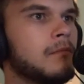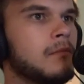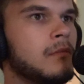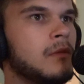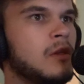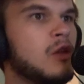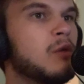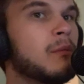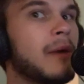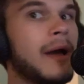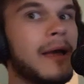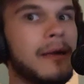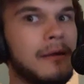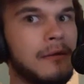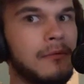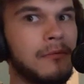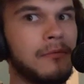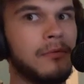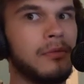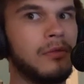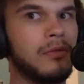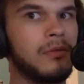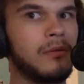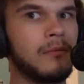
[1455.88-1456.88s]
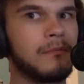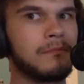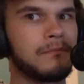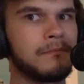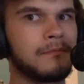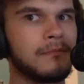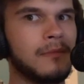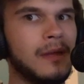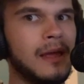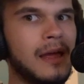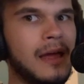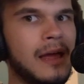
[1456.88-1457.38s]
You might...
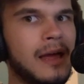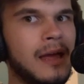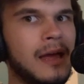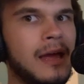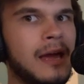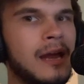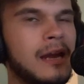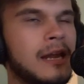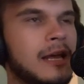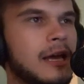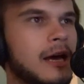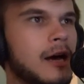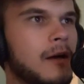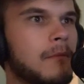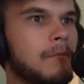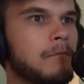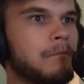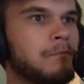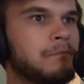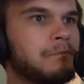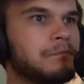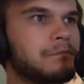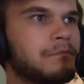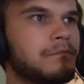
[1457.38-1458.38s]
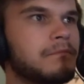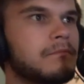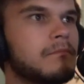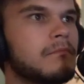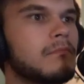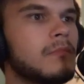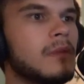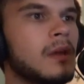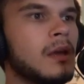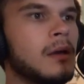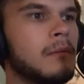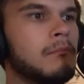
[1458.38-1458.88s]
Any,
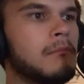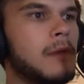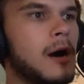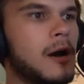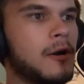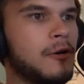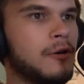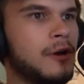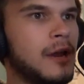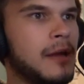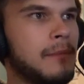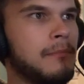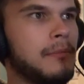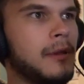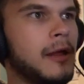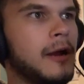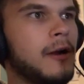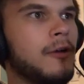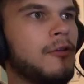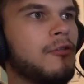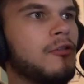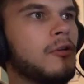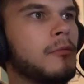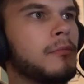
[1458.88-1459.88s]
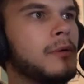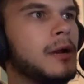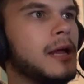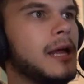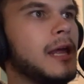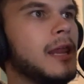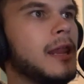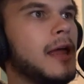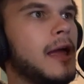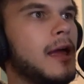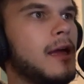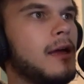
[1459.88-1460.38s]
modern day players are probably
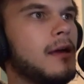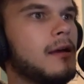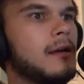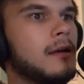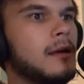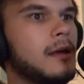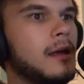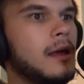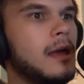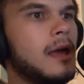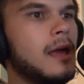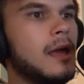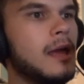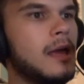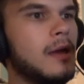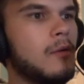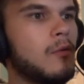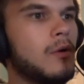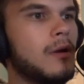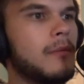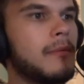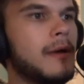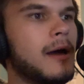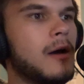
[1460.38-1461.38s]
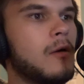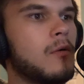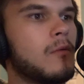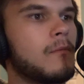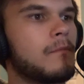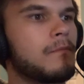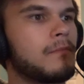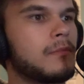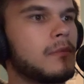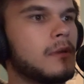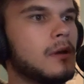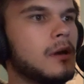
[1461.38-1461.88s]
like, hey, what about
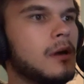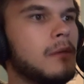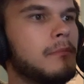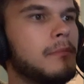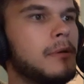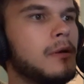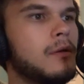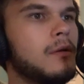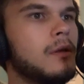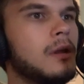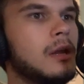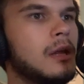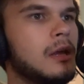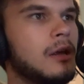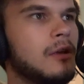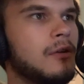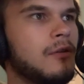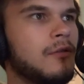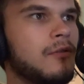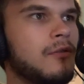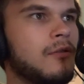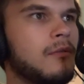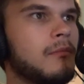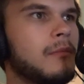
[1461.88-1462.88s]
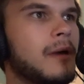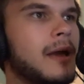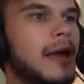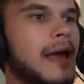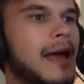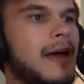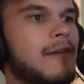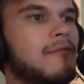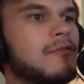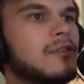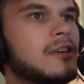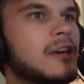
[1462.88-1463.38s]
abilities? It might
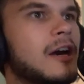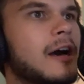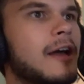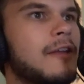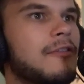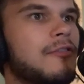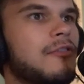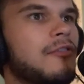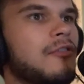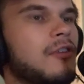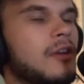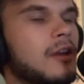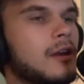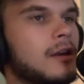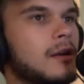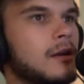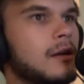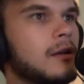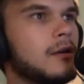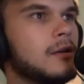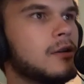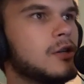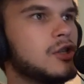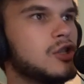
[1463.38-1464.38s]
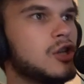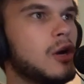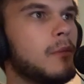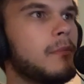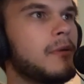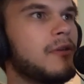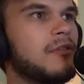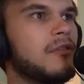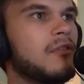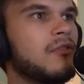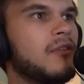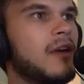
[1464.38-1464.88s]
have guts and jump
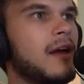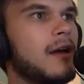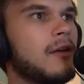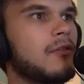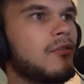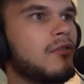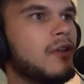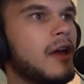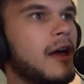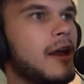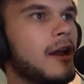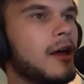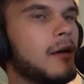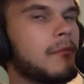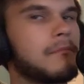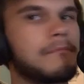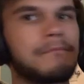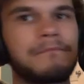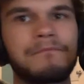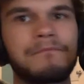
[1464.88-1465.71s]
its attack stat up.